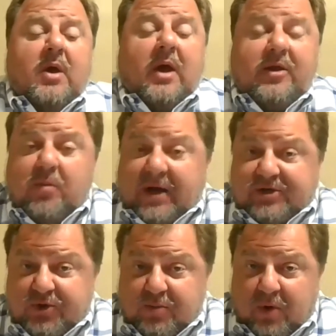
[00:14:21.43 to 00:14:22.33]
and you make
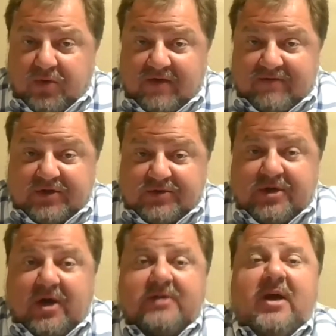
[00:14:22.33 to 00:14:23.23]
sure you both have each other's
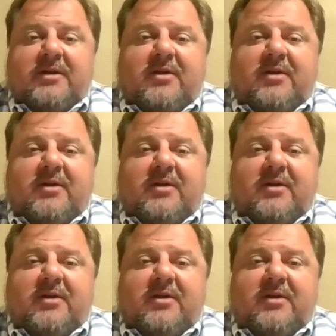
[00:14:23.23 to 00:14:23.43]
contact